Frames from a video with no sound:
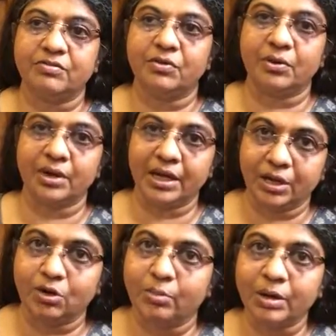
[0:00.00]
for
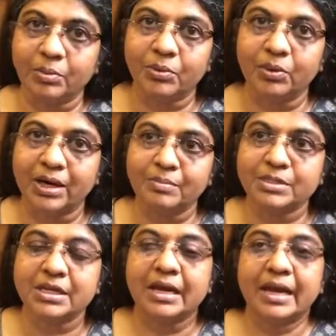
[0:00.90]
economic
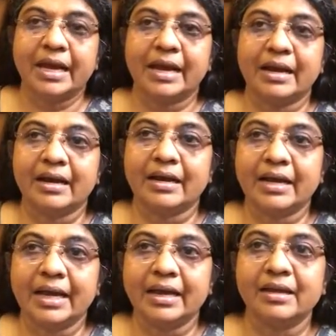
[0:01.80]
programs, and
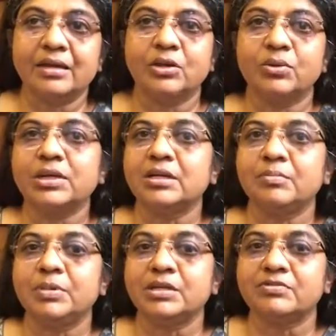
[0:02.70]
again,
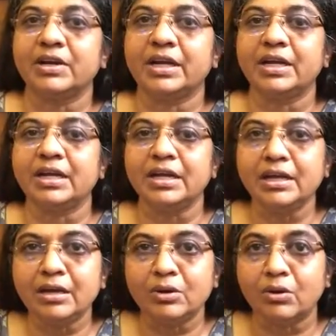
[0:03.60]
UNDP is very
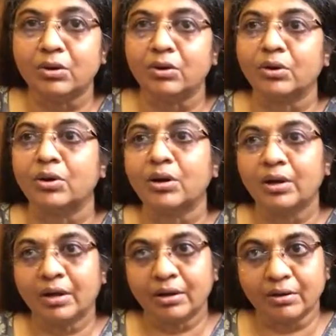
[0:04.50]
keen on
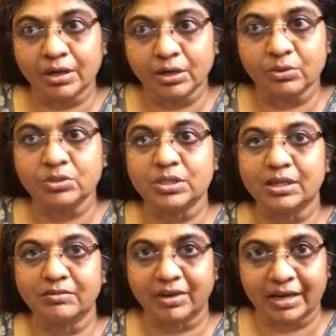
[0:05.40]

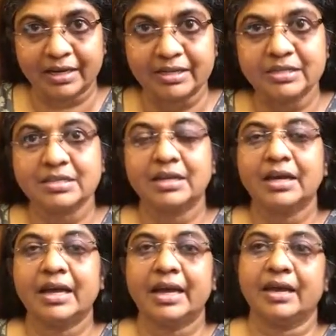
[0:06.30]
reducing violence,
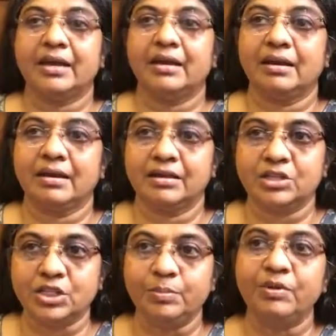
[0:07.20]
and
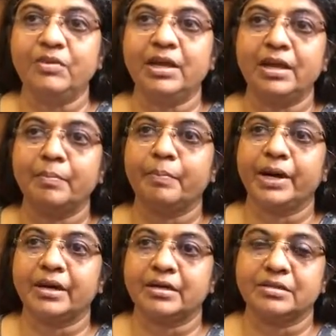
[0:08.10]
GBV
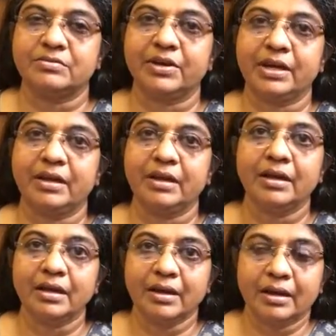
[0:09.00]
impact is very
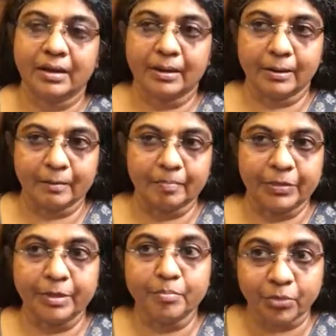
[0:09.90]

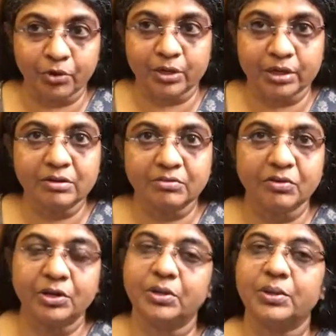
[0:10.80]
important
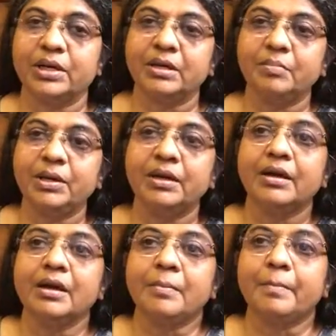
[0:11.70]
for UNDP,
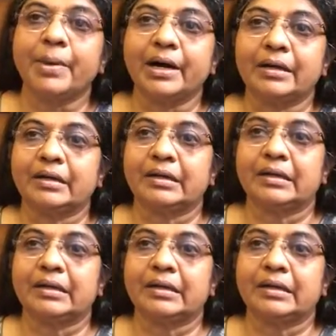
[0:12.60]
but